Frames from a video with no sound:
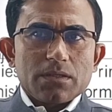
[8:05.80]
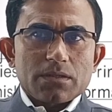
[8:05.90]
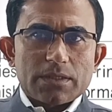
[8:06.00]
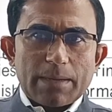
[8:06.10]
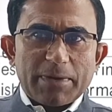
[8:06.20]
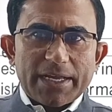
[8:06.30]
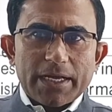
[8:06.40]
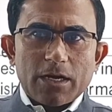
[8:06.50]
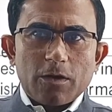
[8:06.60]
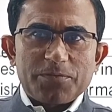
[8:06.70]
The manner
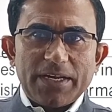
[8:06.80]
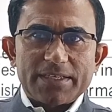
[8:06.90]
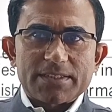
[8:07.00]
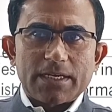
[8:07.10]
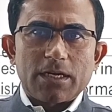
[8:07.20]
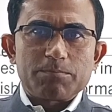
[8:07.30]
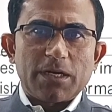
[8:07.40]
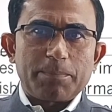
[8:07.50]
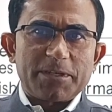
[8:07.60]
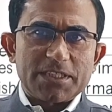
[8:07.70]
of election of
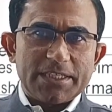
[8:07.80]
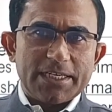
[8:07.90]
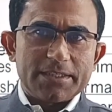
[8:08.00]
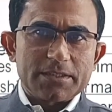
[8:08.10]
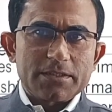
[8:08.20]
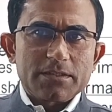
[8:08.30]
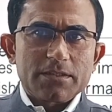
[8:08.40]
the President